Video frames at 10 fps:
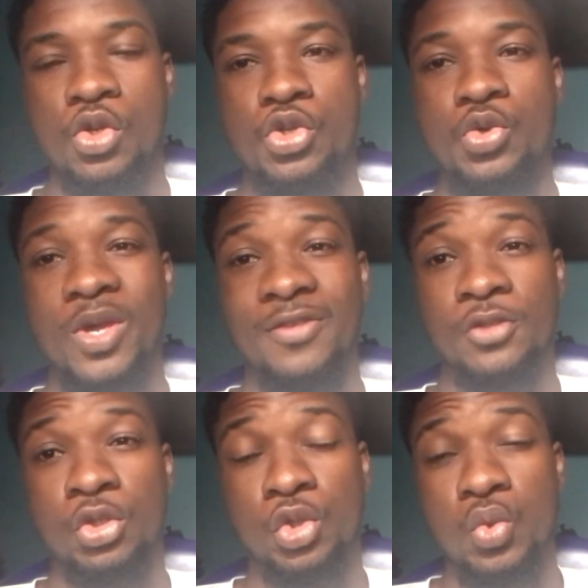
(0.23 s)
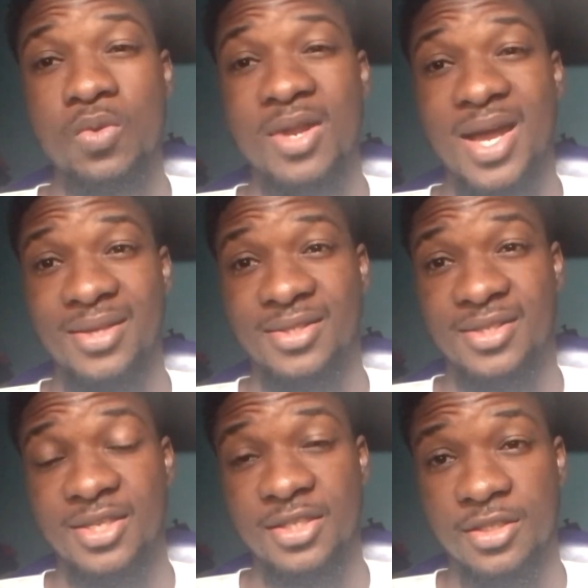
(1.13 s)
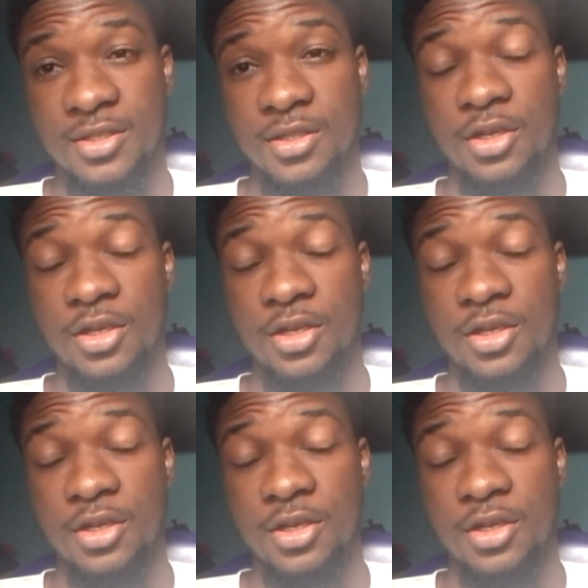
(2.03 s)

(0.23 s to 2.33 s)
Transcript: UFC 296,